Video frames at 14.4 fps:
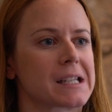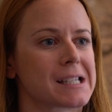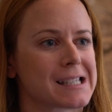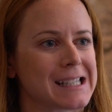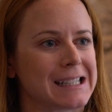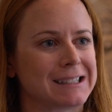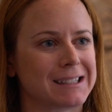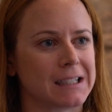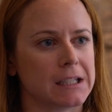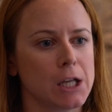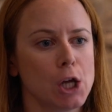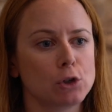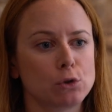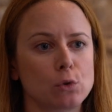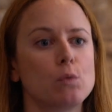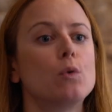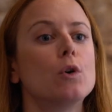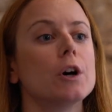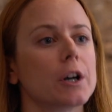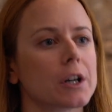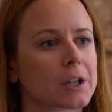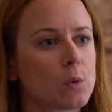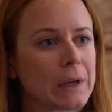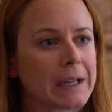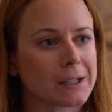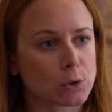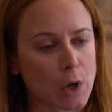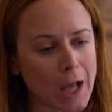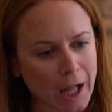the city to work. We
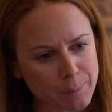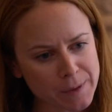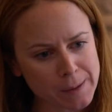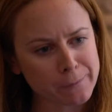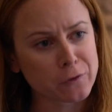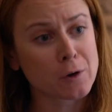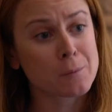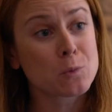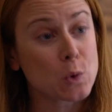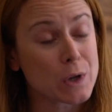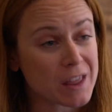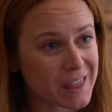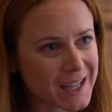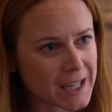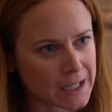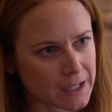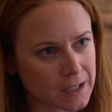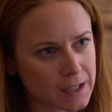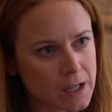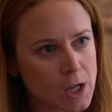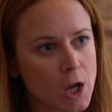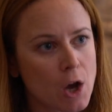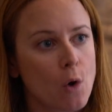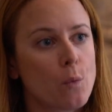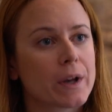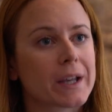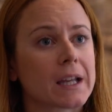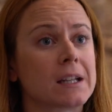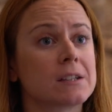need to help them from within.
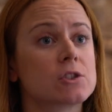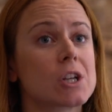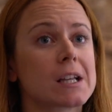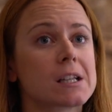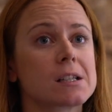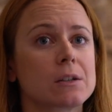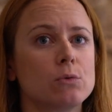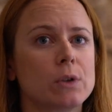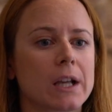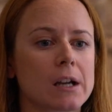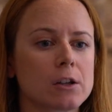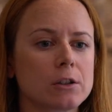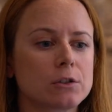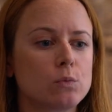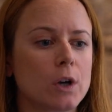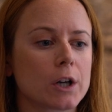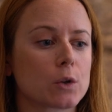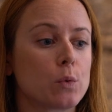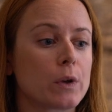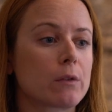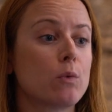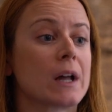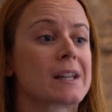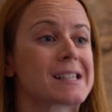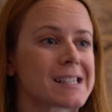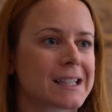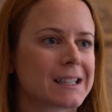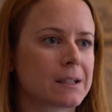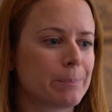We cannot work with one
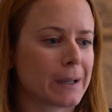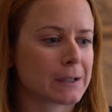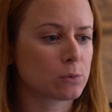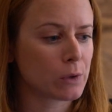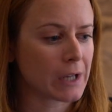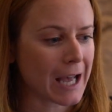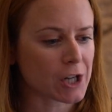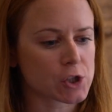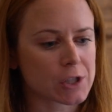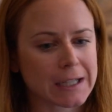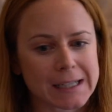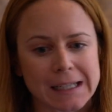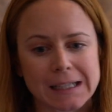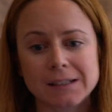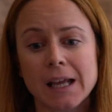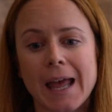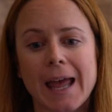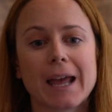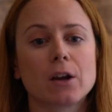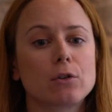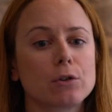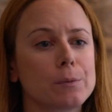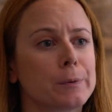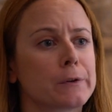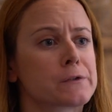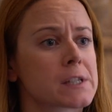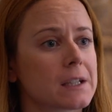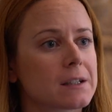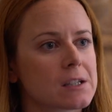city, but we actually need a group
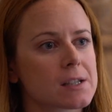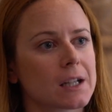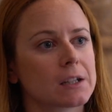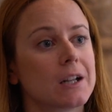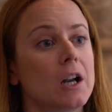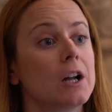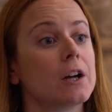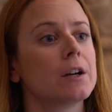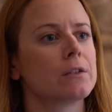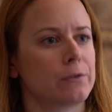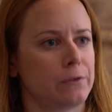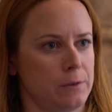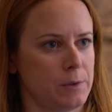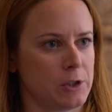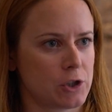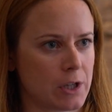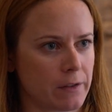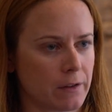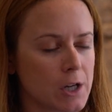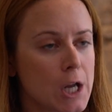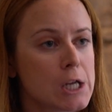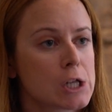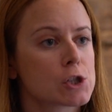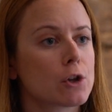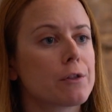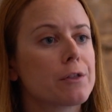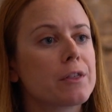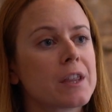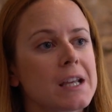of cities that learn from each other.
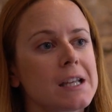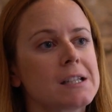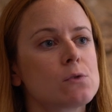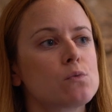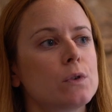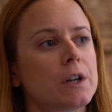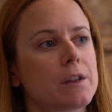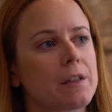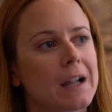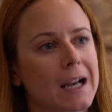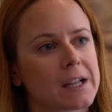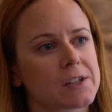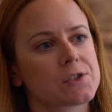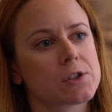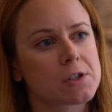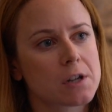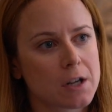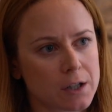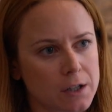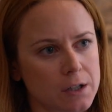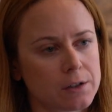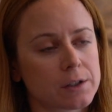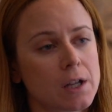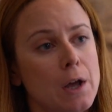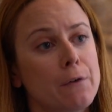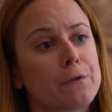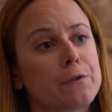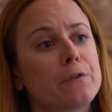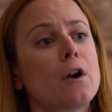So these were the lessons learned
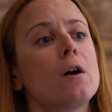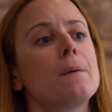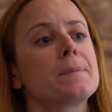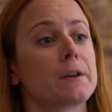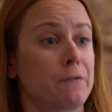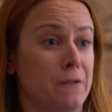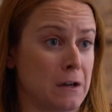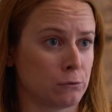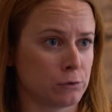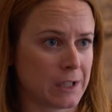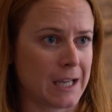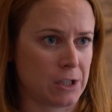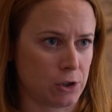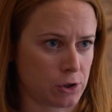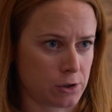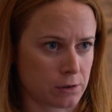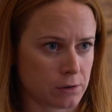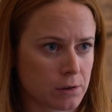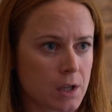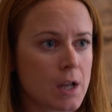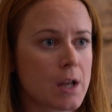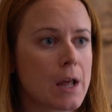from the foundation